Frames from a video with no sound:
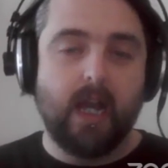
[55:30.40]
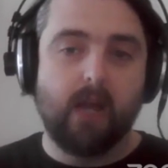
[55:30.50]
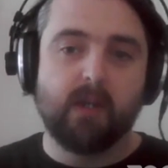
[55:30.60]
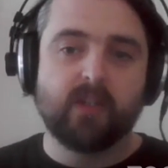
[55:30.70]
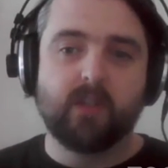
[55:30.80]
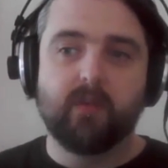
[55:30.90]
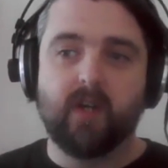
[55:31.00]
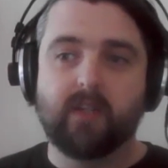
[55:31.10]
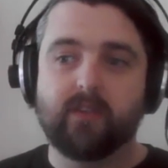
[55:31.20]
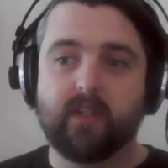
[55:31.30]
My
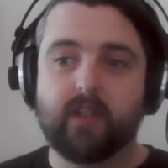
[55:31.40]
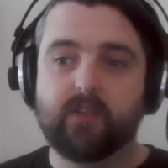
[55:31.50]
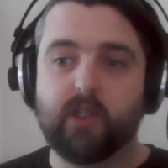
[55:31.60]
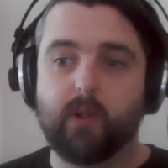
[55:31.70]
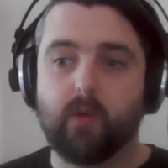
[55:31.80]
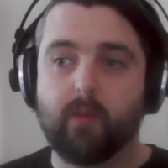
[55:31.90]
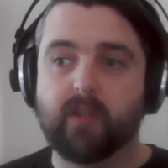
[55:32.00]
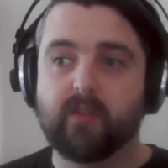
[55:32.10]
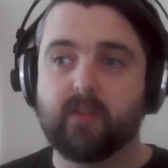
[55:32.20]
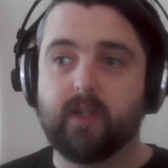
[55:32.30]
supervisor, Stuart
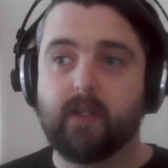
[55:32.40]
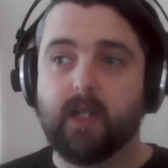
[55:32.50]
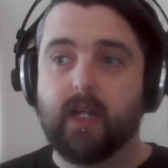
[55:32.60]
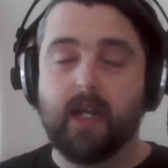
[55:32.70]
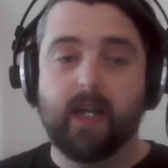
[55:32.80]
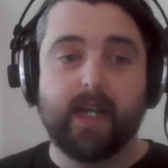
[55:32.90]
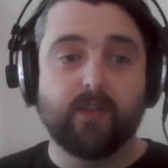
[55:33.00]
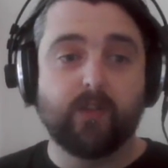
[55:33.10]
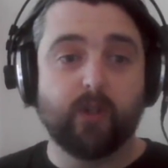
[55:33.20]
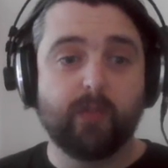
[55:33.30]
Robinson, and
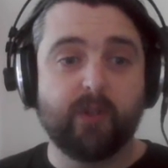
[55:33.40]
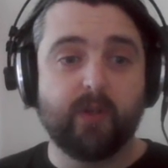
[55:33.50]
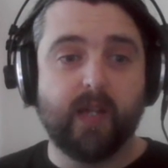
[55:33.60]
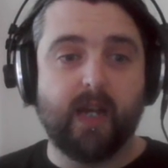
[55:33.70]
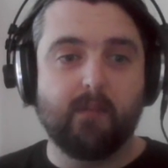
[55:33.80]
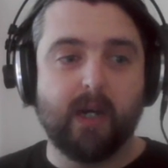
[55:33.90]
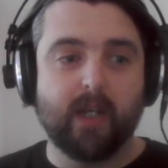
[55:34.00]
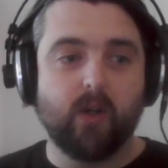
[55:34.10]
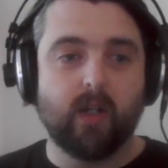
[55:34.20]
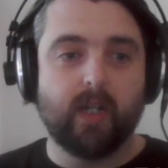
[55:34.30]
his group do that. My
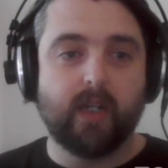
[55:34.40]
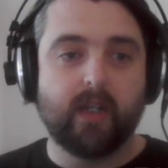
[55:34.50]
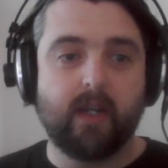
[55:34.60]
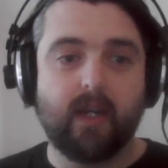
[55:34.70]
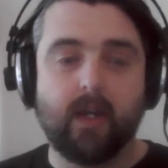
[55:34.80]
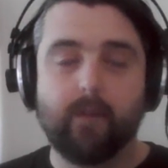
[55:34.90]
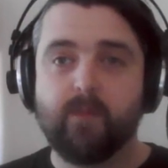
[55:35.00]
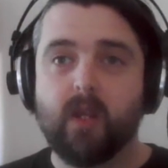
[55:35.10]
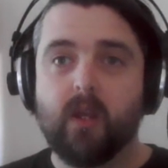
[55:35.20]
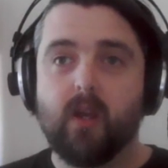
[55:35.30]
colleague,
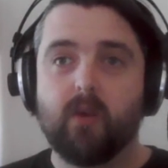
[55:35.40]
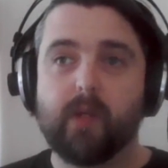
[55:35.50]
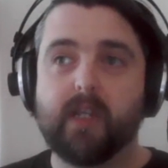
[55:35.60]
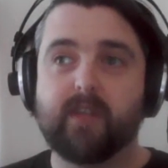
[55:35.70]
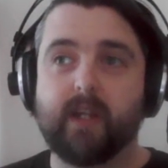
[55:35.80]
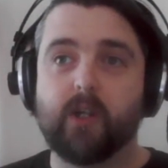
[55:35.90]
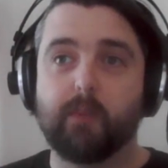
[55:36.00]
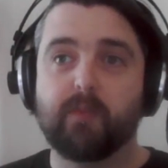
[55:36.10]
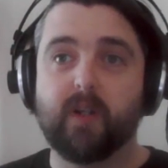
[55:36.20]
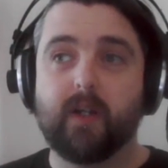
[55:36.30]
Ricky
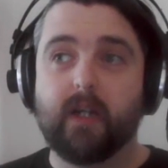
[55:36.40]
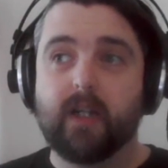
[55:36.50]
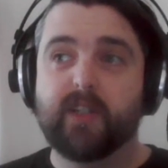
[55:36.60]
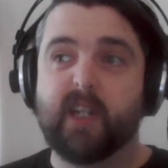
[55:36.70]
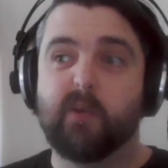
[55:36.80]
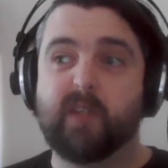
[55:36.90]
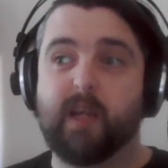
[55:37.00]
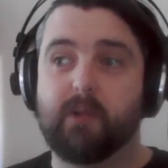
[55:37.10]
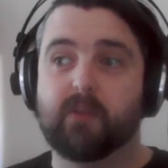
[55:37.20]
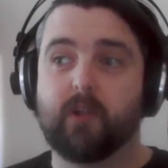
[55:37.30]
Sengupta, she was
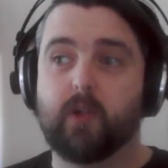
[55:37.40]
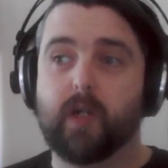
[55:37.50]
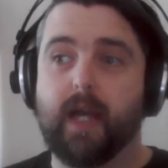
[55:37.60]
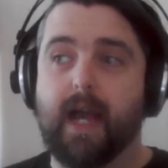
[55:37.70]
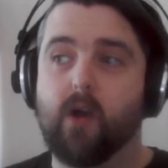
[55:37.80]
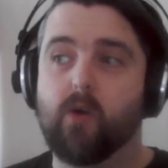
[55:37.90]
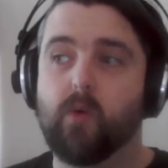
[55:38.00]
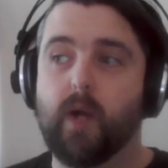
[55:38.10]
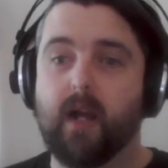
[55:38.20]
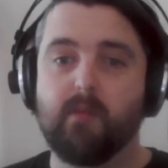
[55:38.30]
able to look at
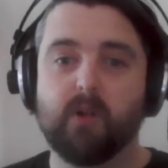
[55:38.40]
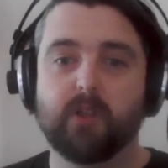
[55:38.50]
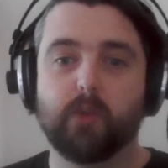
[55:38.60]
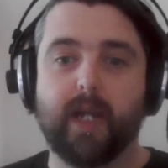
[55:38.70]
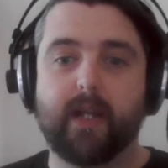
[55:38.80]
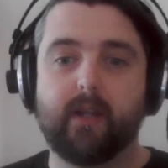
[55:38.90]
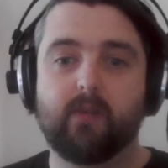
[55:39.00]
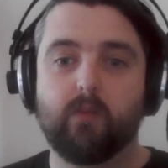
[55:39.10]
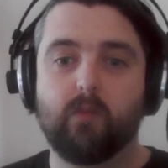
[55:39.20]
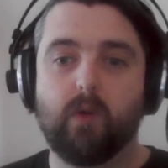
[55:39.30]
how much
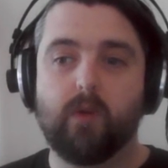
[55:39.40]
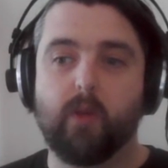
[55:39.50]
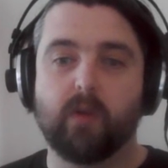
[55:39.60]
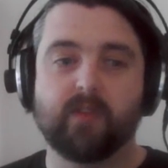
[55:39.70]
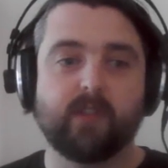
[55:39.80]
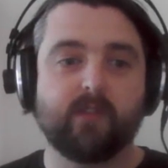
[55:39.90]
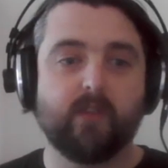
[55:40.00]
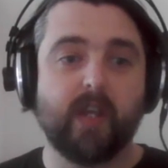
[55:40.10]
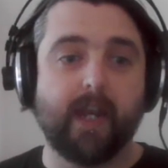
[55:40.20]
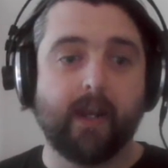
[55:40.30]
rain there was in
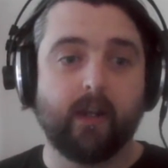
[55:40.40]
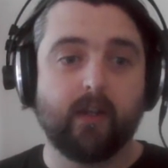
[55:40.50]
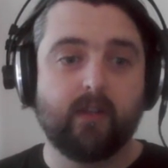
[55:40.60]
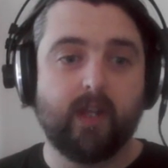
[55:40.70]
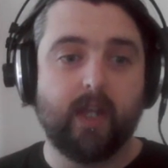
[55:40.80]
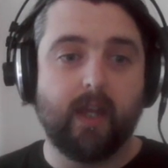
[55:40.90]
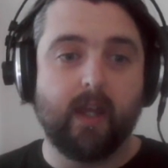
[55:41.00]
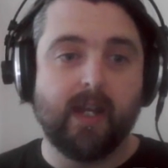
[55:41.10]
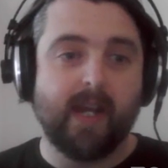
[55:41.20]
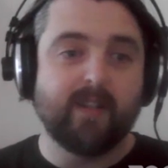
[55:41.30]
southern England
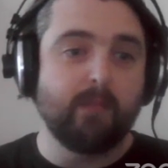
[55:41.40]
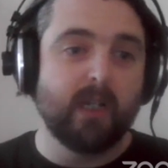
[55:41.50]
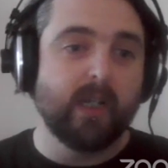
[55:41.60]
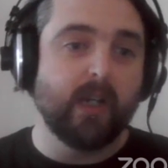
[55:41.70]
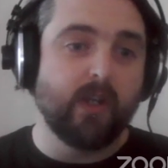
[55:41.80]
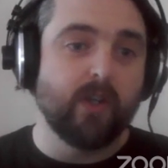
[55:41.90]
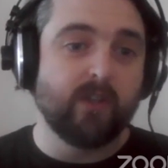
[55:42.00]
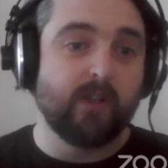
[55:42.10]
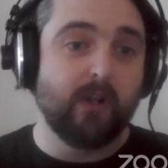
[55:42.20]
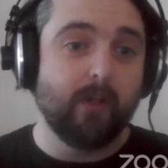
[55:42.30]
90 million years
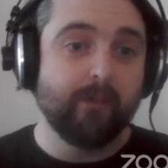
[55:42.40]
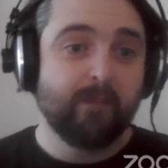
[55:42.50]
ago